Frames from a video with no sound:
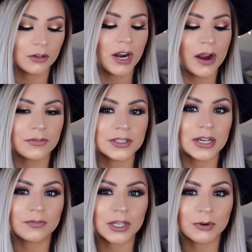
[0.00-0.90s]
the Craft is
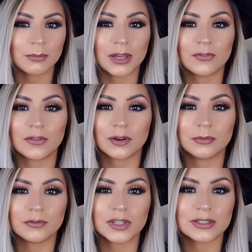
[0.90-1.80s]
definitely one of my
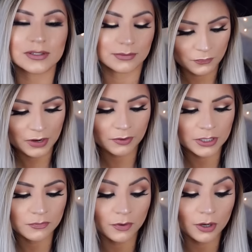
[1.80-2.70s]
favorite movies.
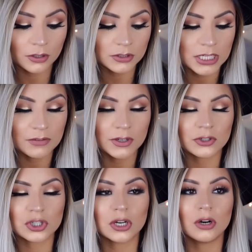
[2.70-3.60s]
Favorite fall
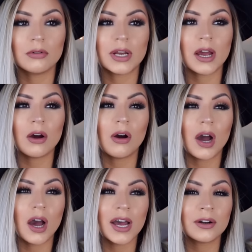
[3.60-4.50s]
TV show.
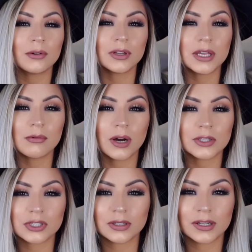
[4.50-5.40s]
Now, I don't really
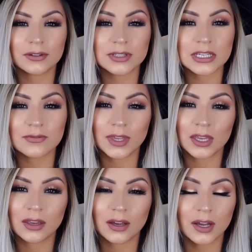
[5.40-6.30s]
watch a lot of
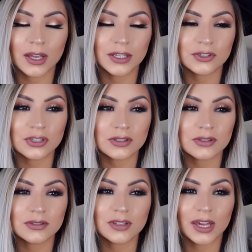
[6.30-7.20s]
TV. I
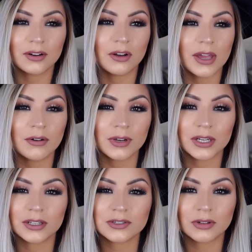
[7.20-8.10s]
just, I don't know, I don't
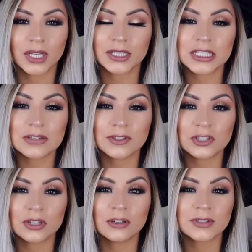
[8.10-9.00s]
get into a lot of TV
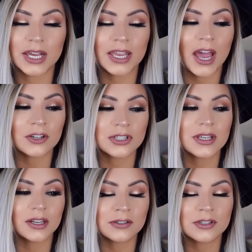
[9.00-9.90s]
shows. I
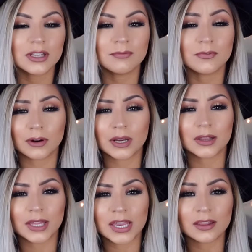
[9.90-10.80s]
actually get into them very
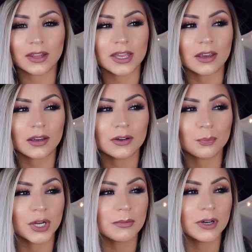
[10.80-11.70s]
late, like
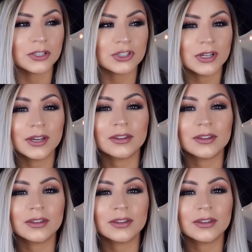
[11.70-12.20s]
pretty much